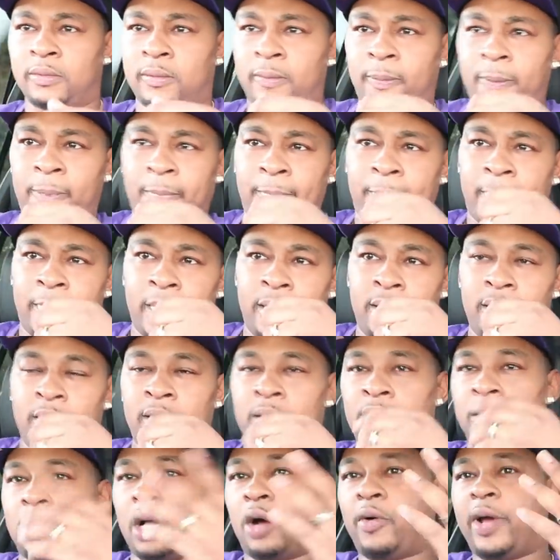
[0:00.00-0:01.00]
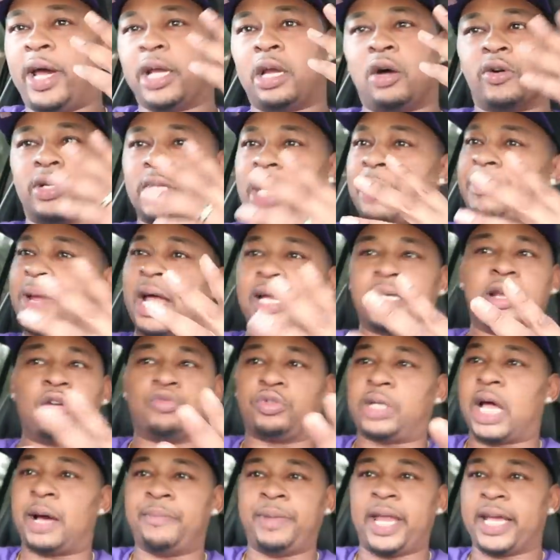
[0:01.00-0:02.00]
Something on me. Don't head on, cause I'm not
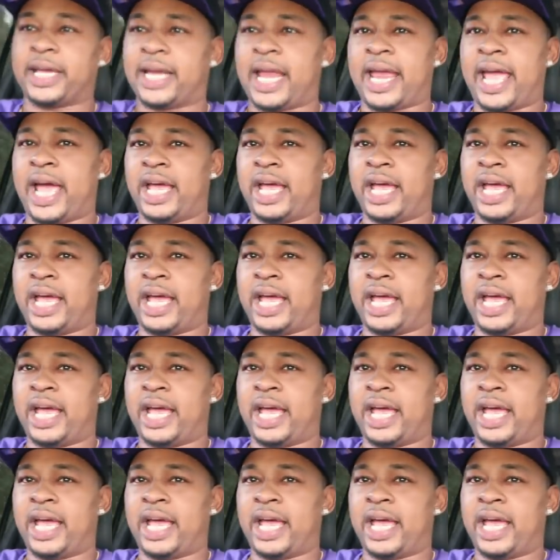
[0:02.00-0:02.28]
no dumb nigga.